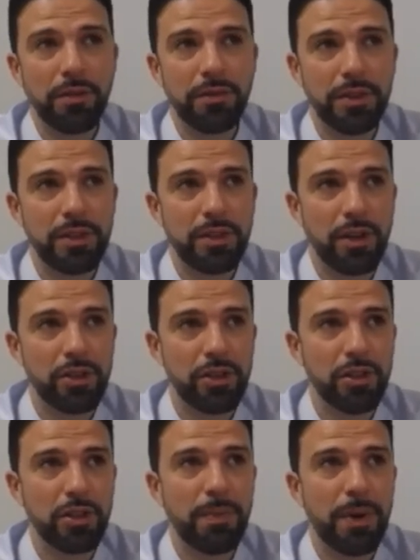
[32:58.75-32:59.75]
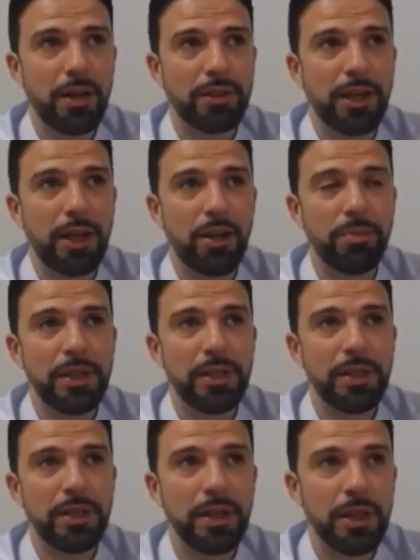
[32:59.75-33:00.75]
of discussions about how
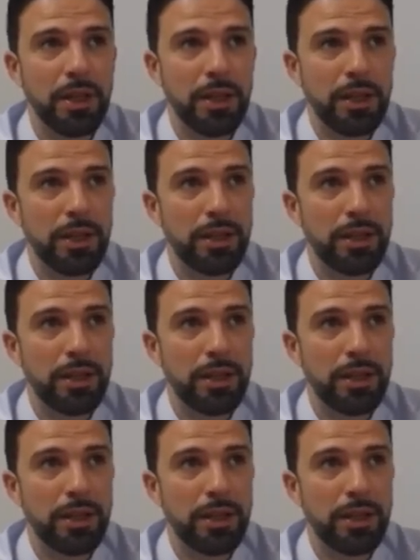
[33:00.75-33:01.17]
many